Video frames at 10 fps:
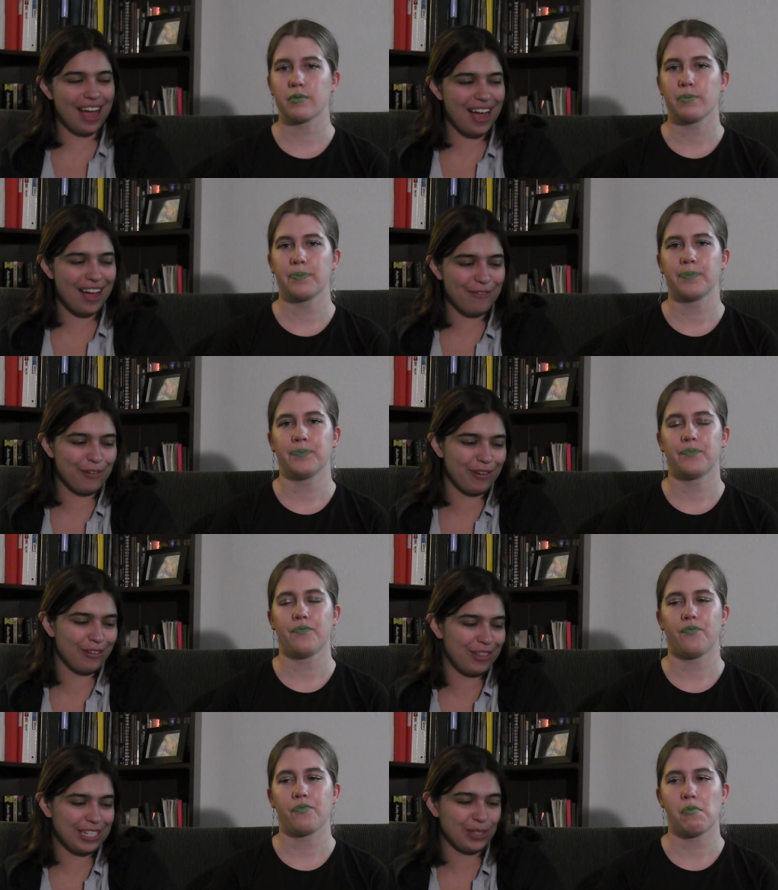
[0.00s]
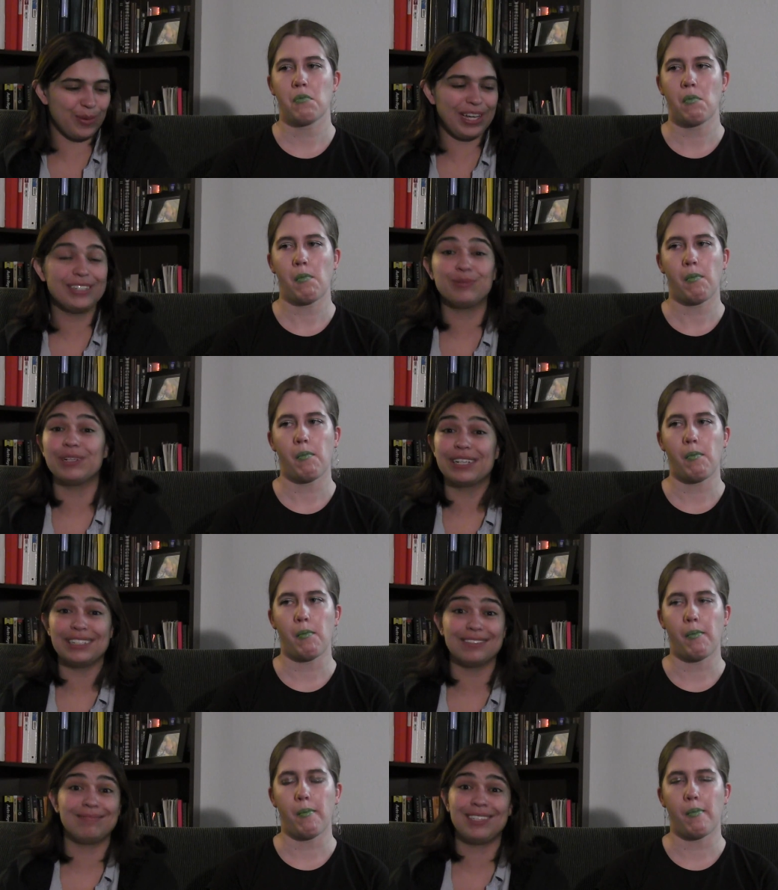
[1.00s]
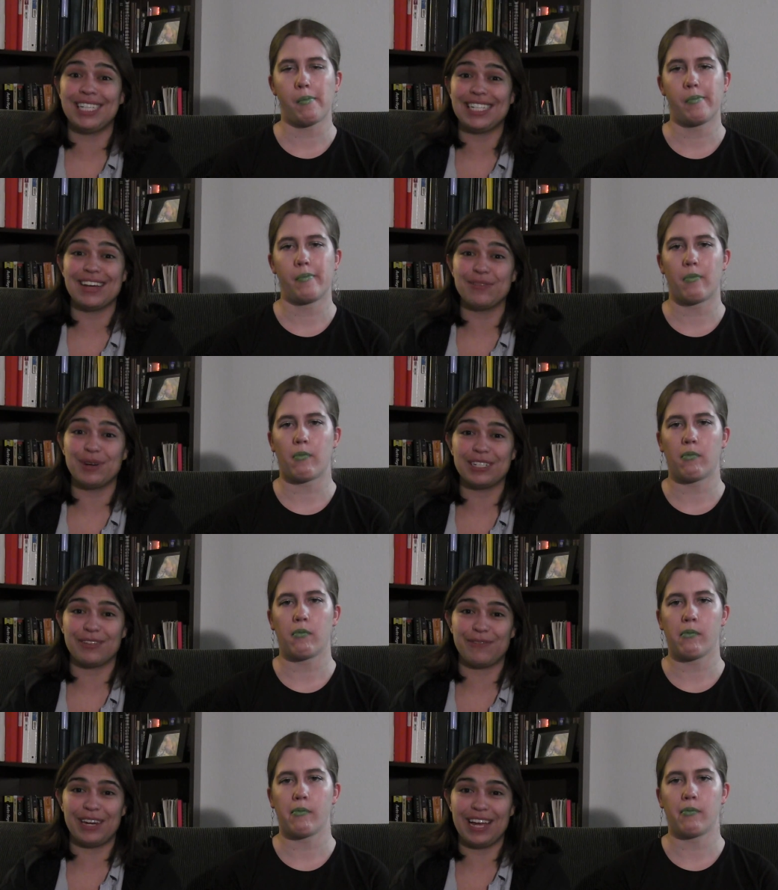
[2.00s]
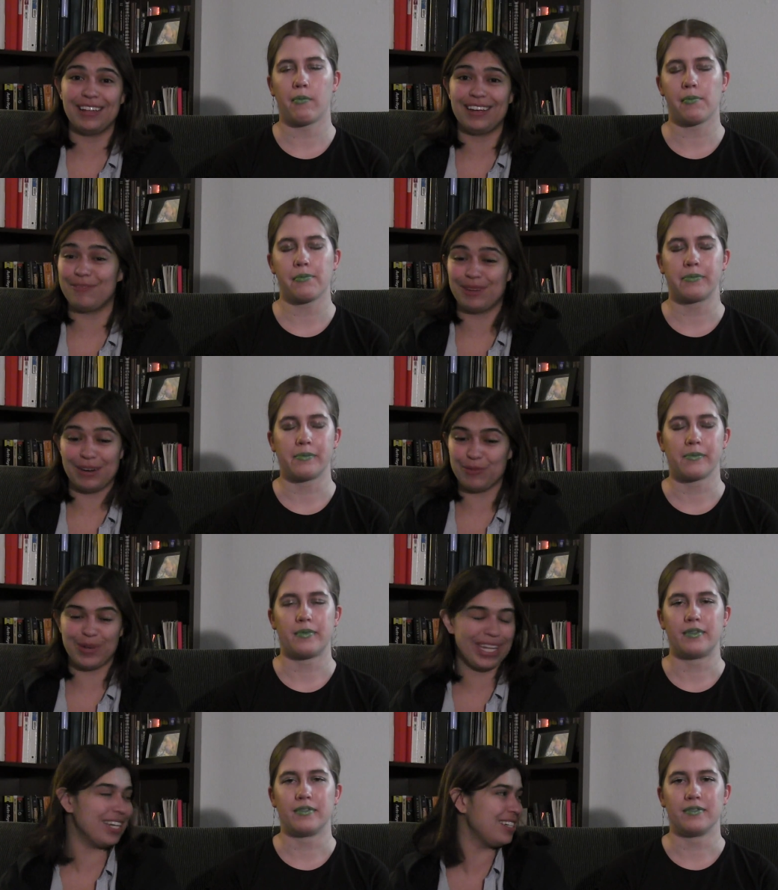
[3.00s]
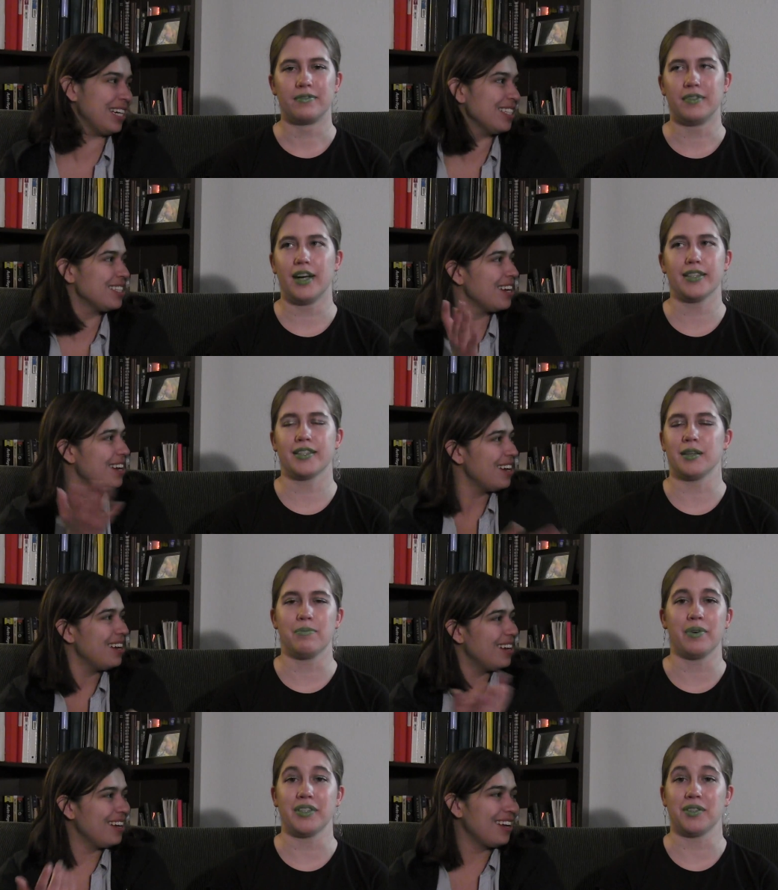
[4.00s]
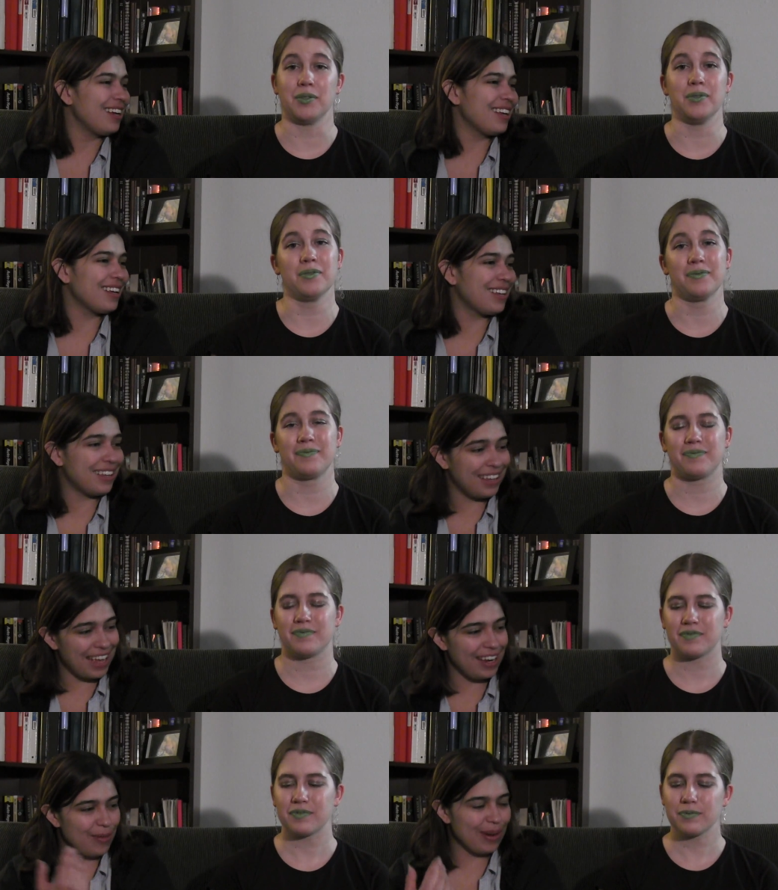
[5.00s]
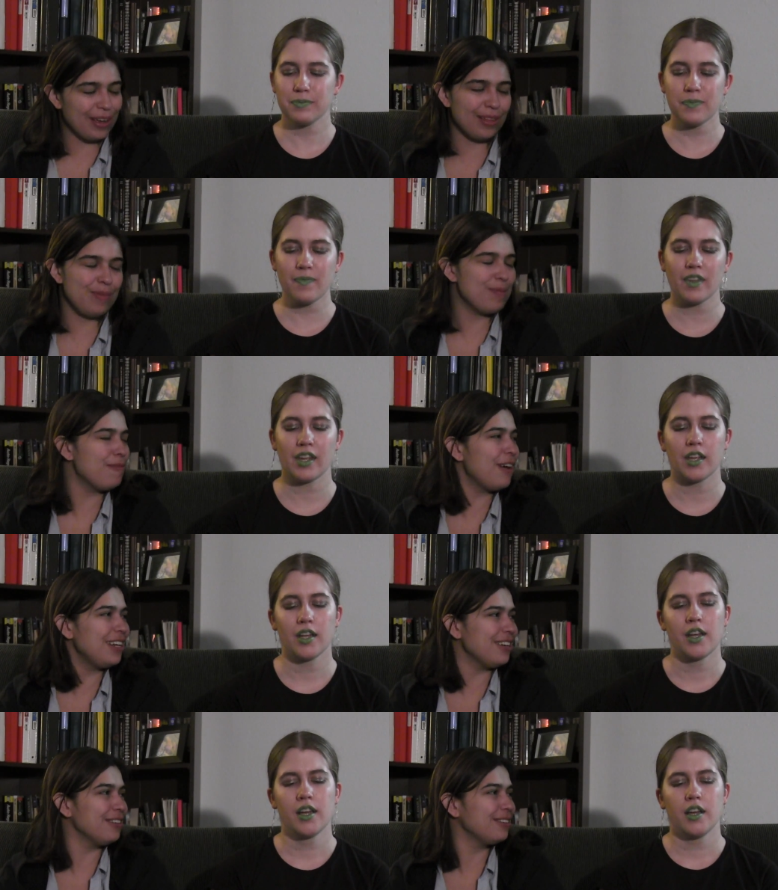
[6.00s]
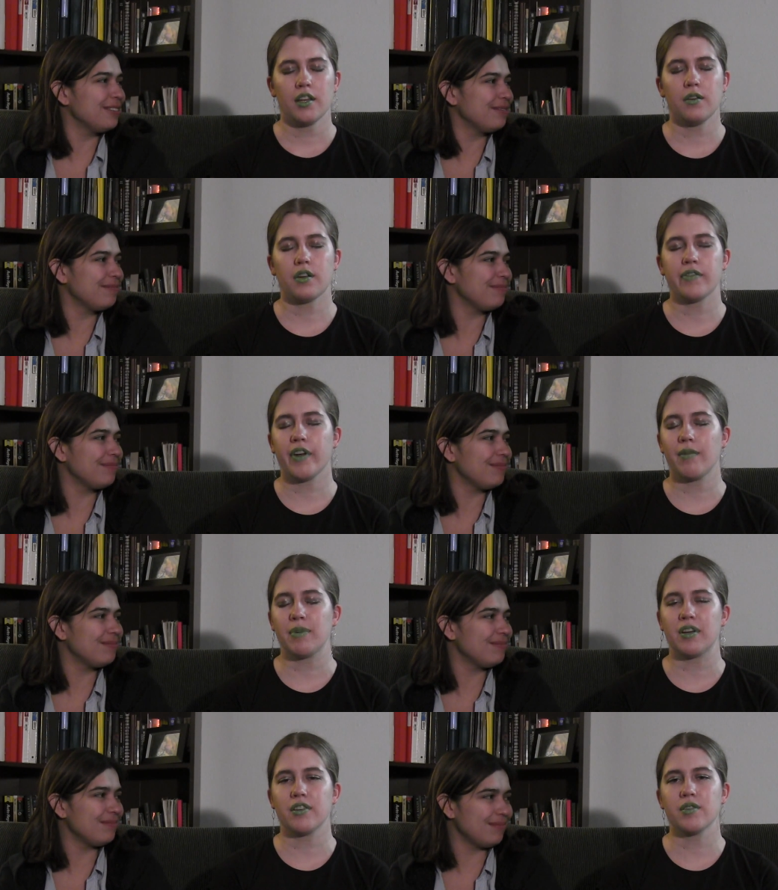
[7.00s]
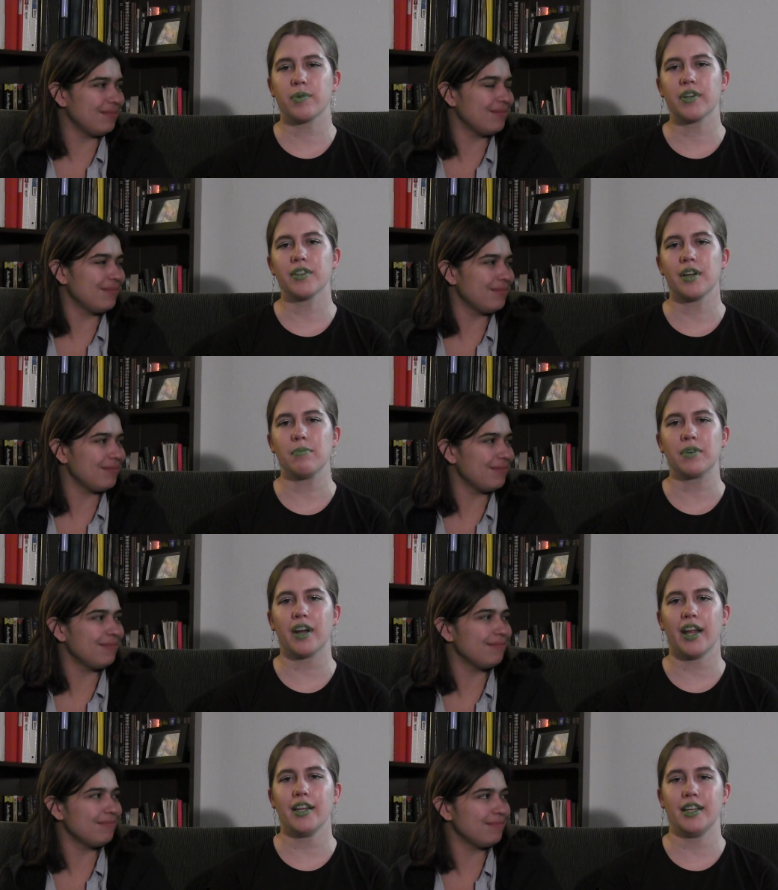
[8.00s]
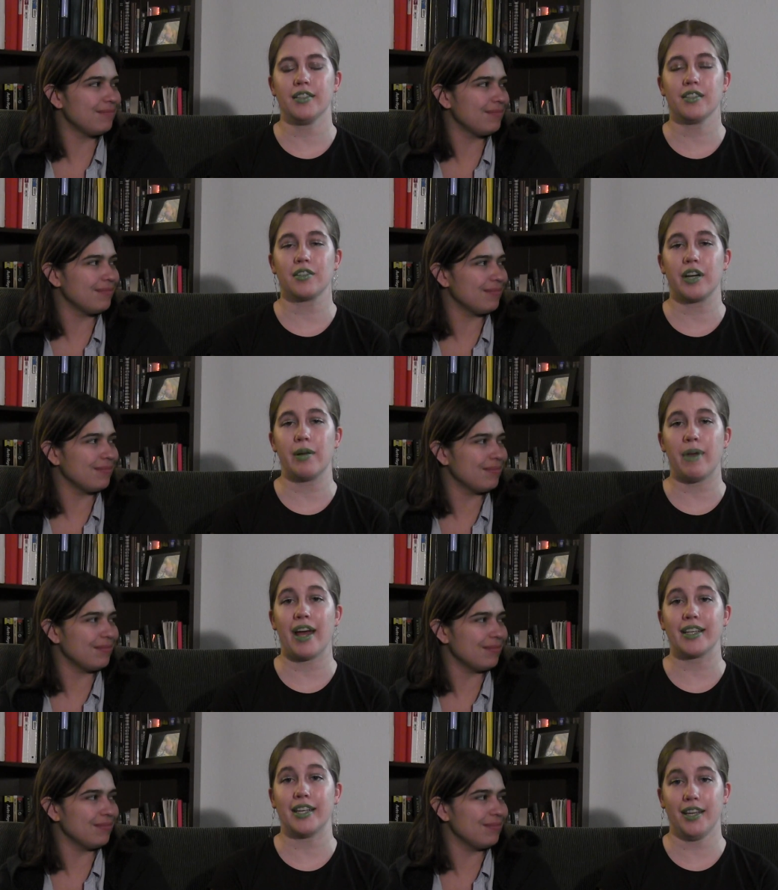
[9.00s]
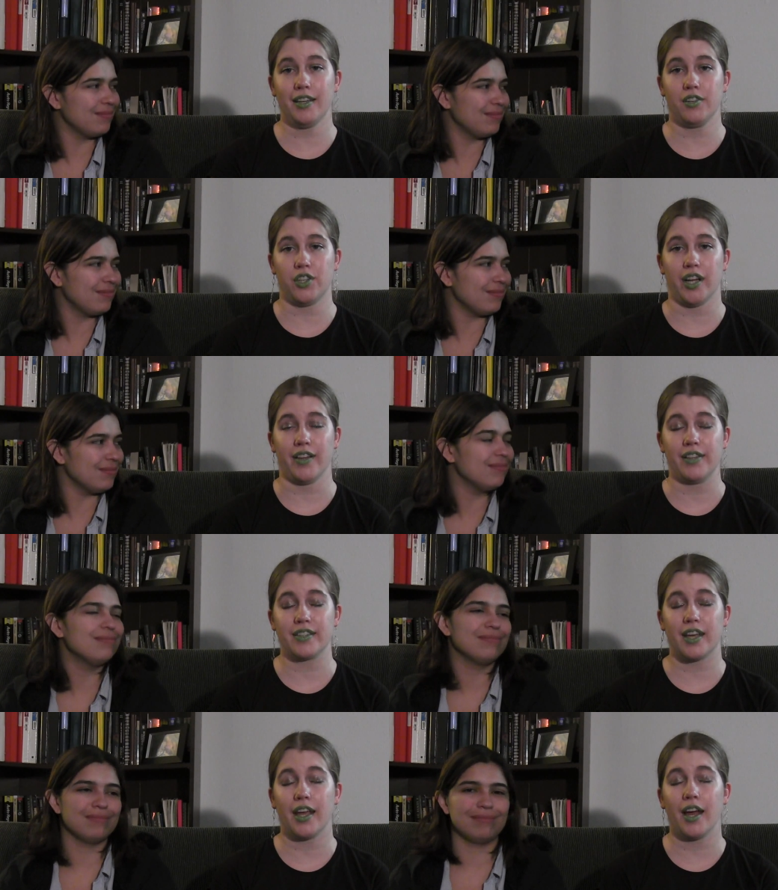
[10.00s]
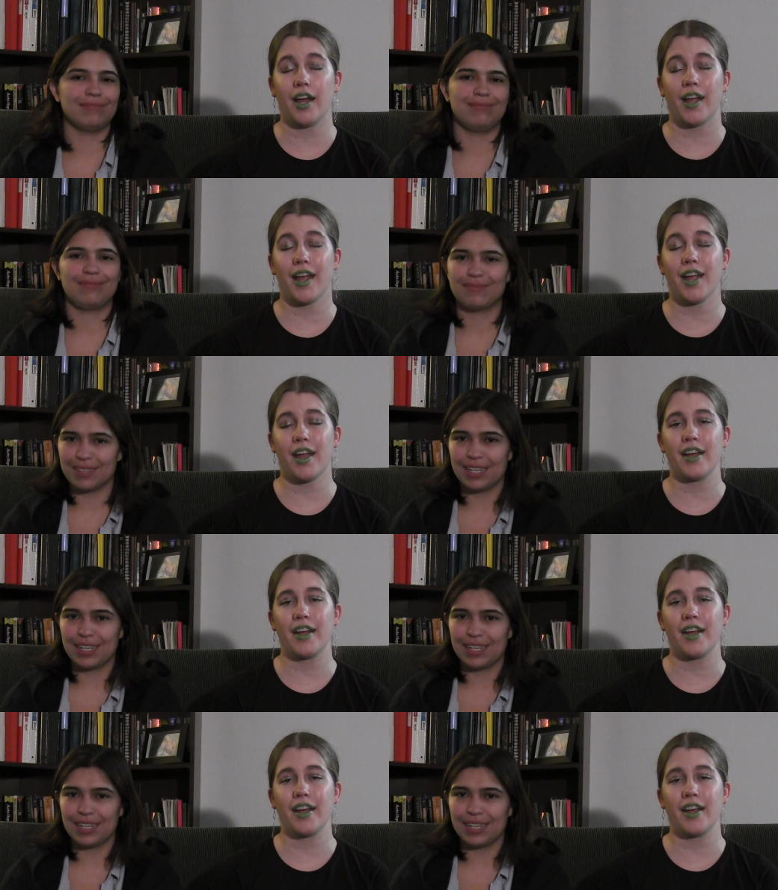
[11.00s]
Speaker 1: uh, for this week's. We're gonna sit down and watch the finale whenever we get a chance at some point soon.
Speaker 2: Katie, where can the people find you? You can find me on Twitter, Tumblr, and Instagram at Kiaxet. That's K I A